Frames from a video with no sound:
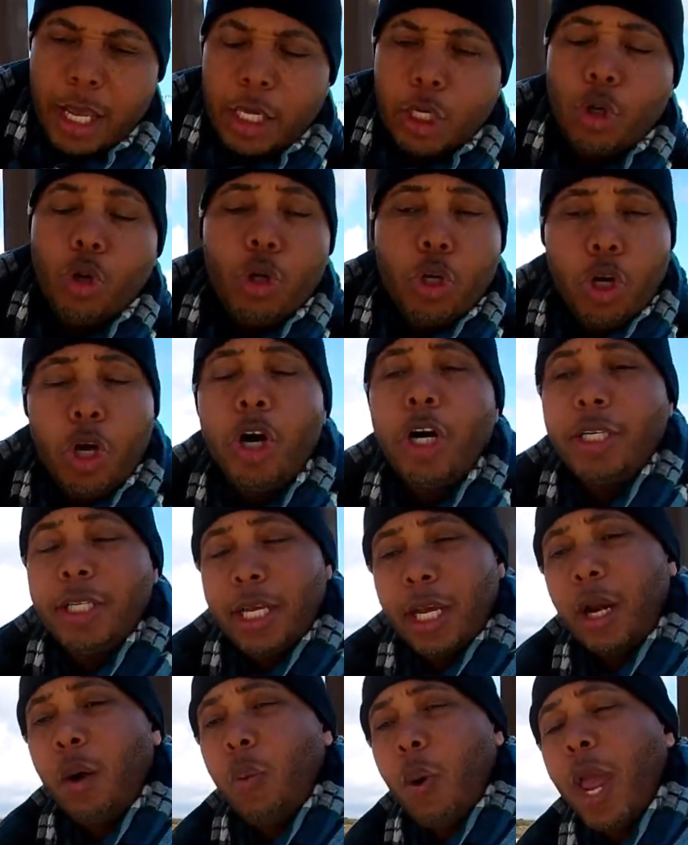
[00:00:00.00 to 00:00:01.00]
You could
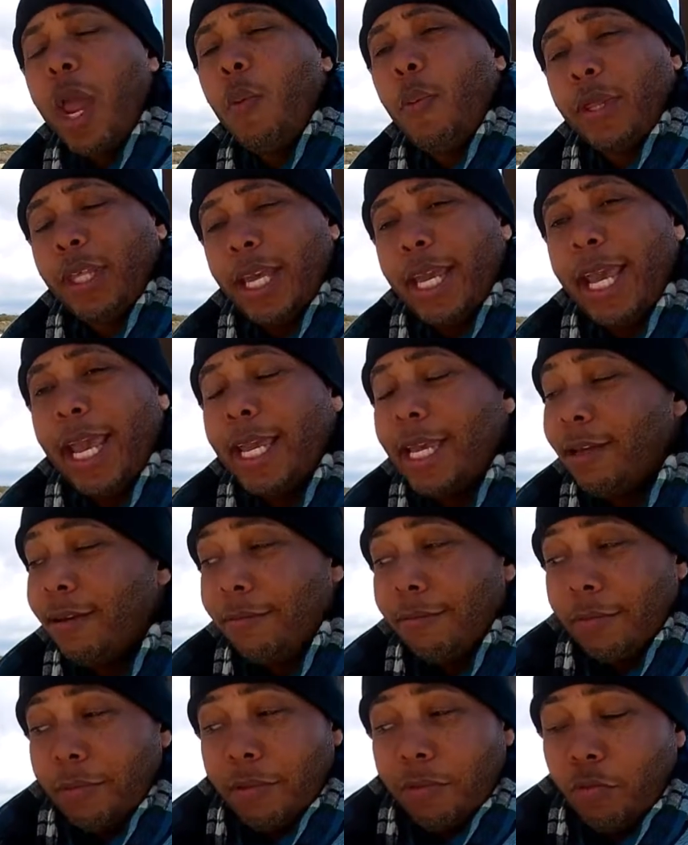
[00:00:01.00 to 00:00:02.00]
get away with
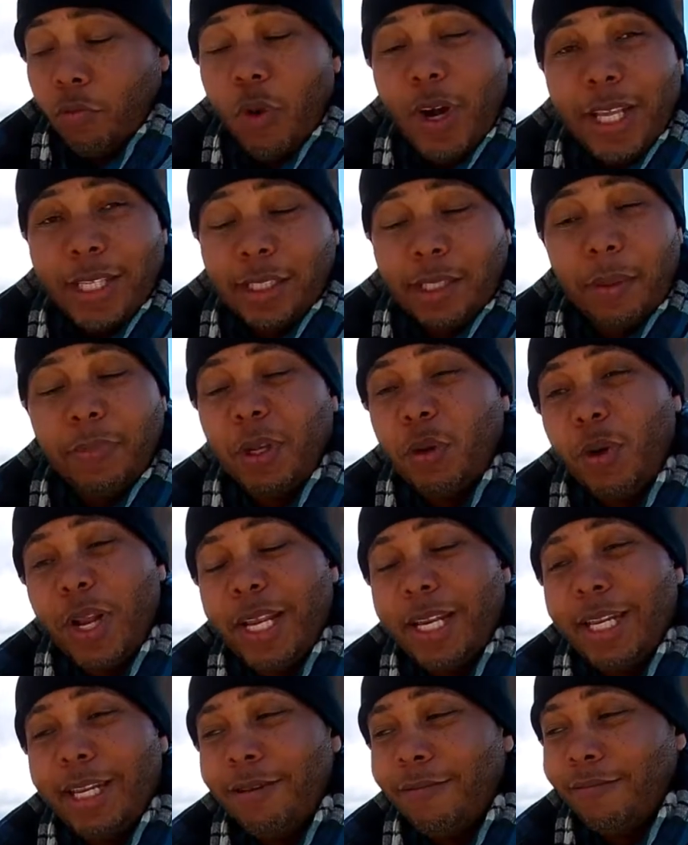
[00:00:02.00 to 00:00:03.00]
really something
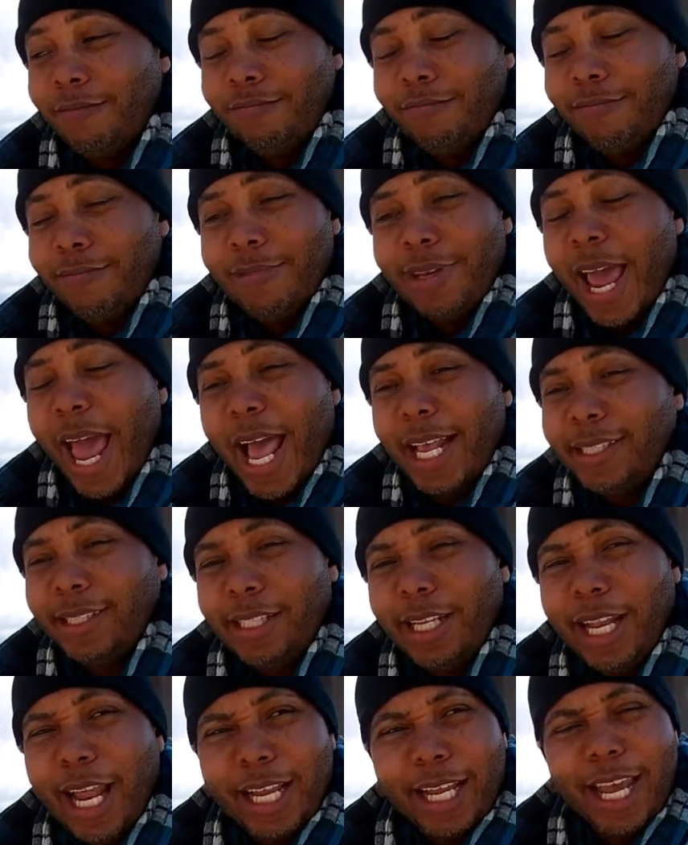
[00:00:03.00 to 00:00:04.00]
really
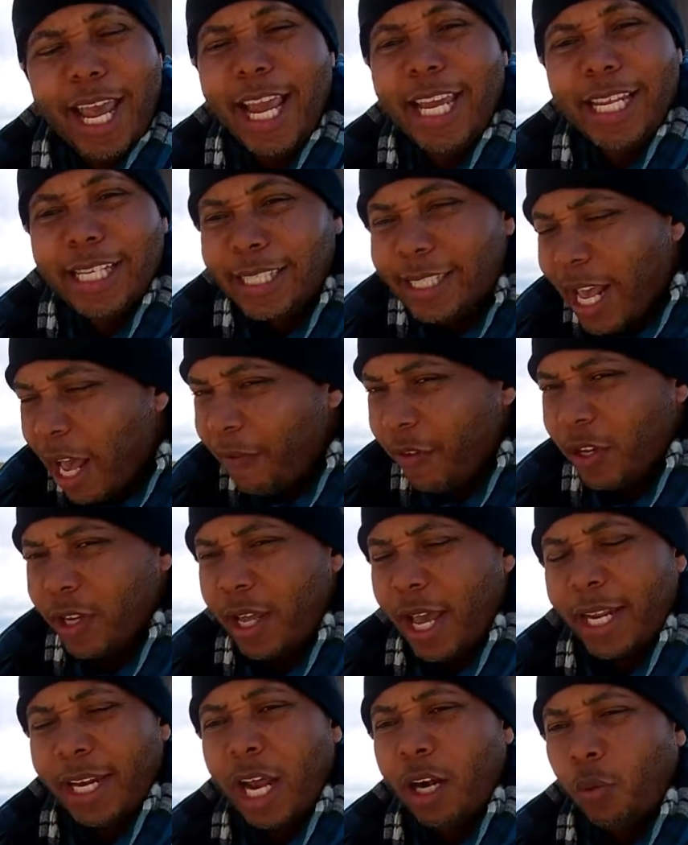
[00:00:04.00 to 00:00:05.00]
nasty like an 87
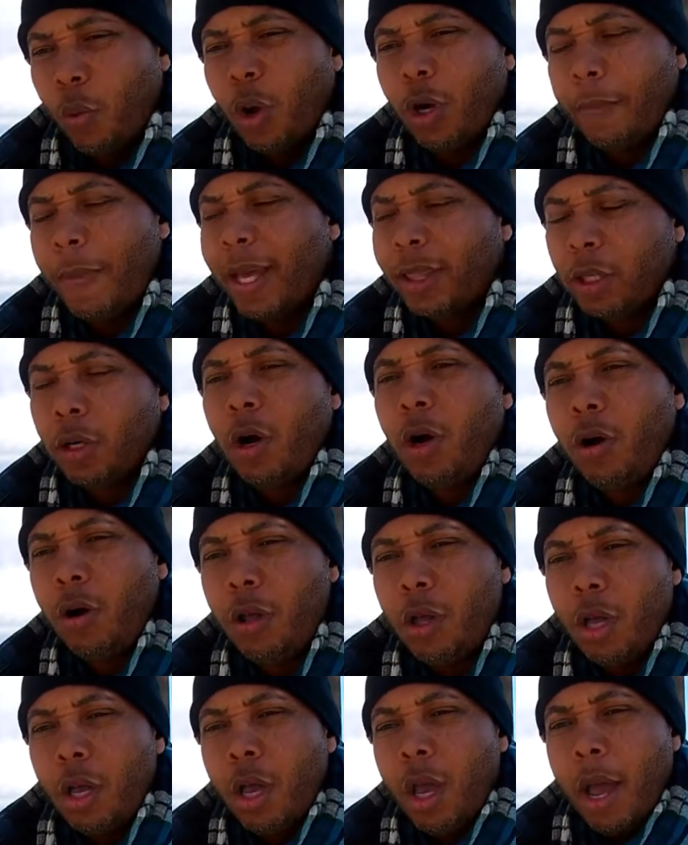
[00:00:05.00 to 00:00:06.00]
and water methanol,
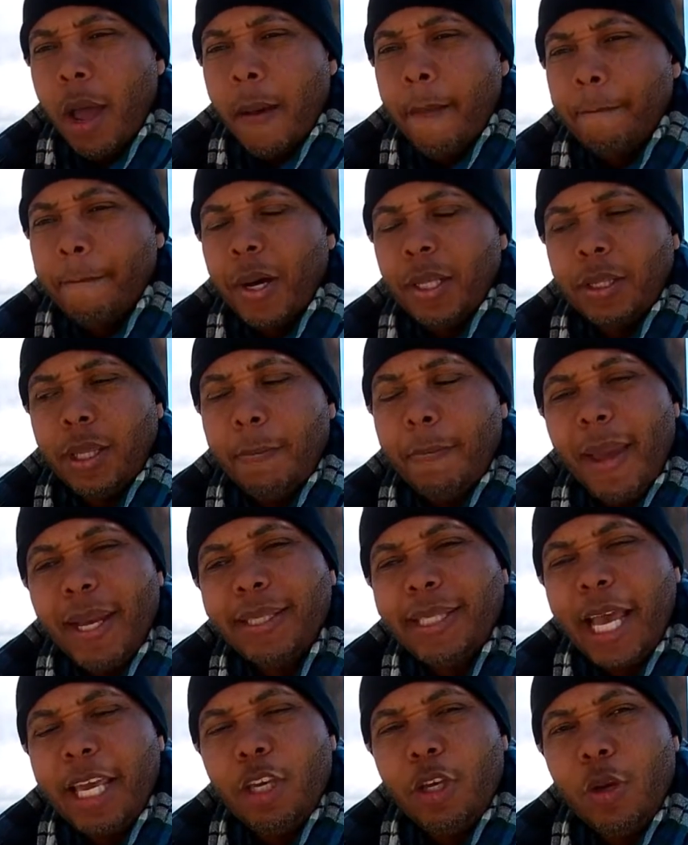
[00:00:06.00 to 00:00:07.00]
but the
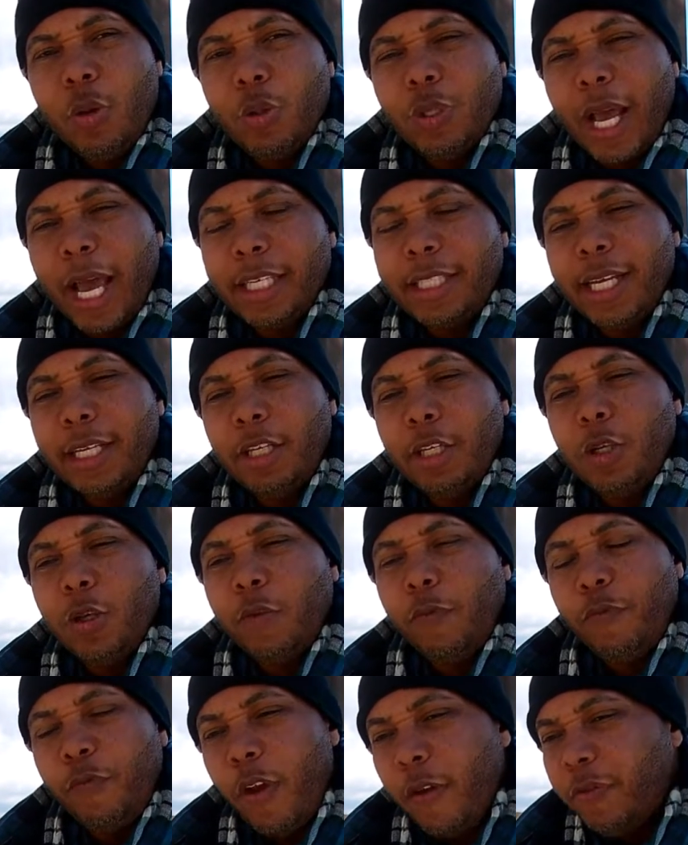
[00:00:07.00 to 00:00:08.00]
mix I use, I tend to use
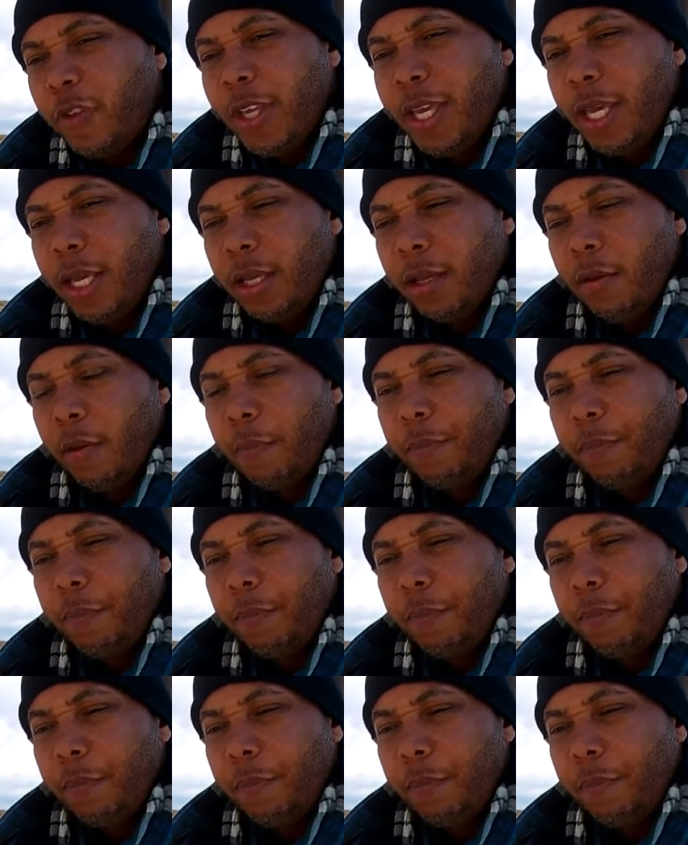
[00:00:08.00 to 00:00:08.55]
50%